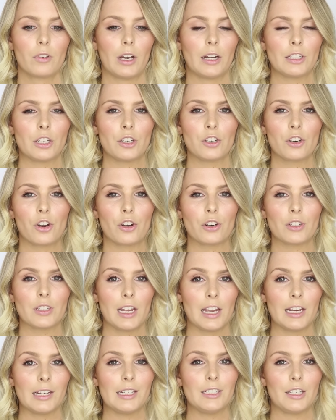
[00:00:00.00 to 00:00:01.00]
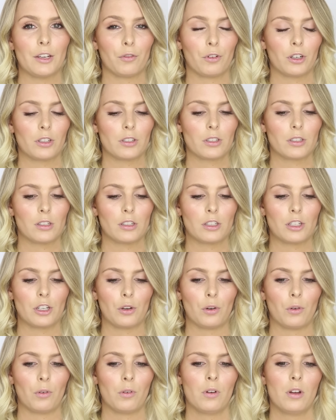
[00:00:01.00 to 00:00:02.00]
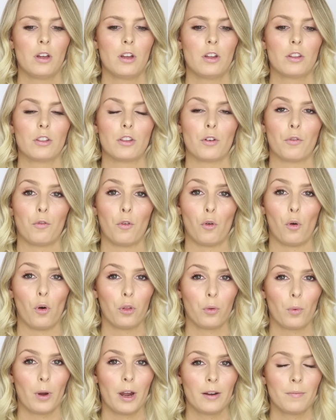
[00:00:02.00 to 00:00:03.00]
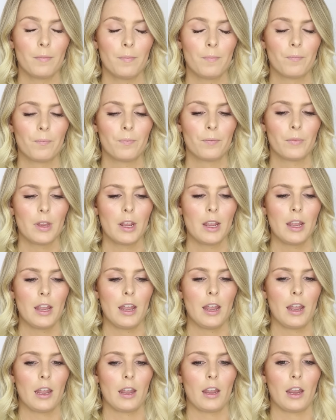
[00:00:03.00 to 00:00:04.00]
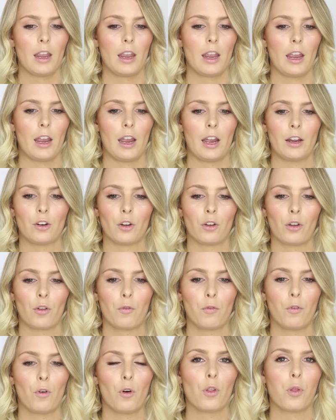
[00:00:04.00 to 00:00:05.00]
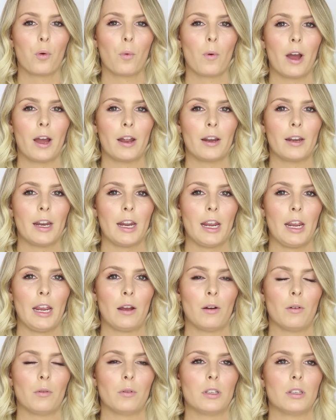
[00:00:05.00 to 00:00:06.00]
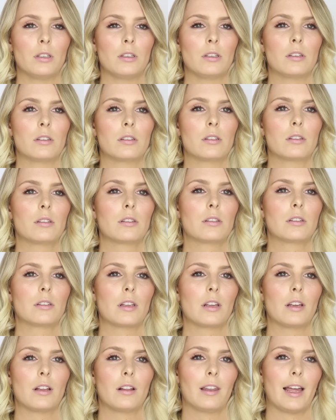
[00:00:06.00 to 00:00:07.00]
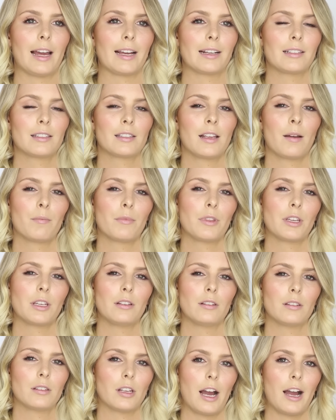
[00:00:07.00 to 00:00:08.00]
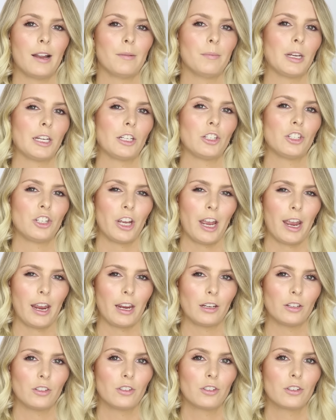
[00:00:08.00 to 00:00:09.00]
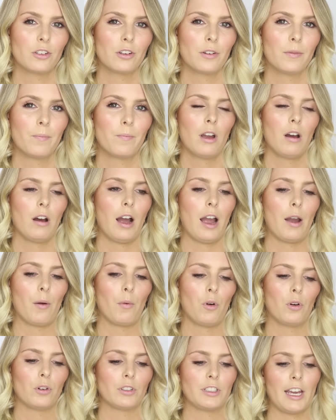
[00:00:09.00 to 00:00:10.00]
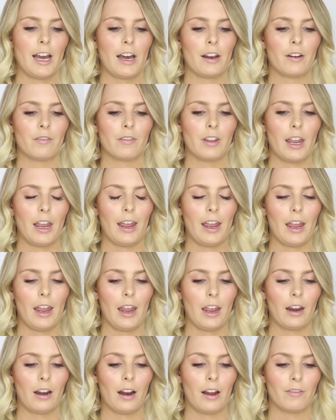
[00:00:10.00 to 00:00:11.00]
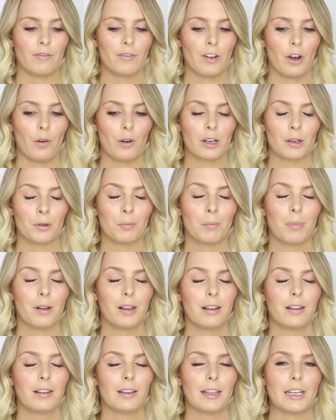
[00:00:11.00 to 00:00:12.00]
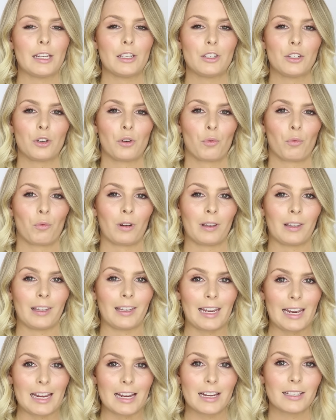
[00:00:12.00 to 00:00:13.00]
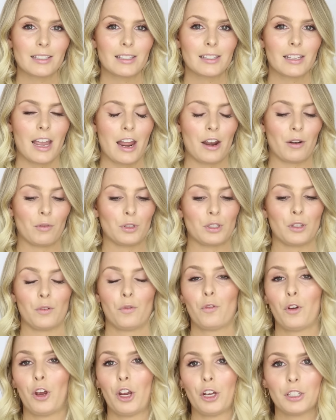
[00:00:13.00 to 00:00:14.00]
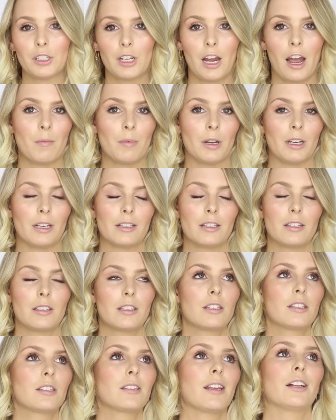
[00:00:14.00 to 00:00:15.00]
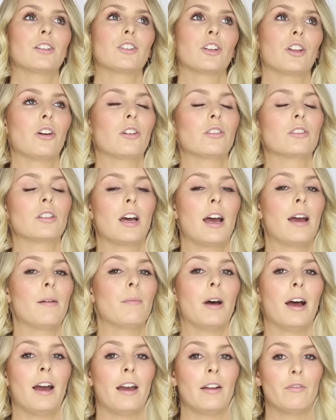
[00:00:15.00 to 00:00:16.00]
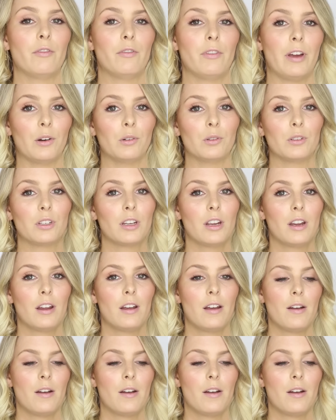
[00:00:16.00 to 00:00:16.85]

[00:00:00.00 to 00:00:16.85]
I didn't notice any difference until the 4th one. And on the 4th one, it was like something inside me changed. I walked out of there and I felt a complete release. And it was the first time in such a long time I had felt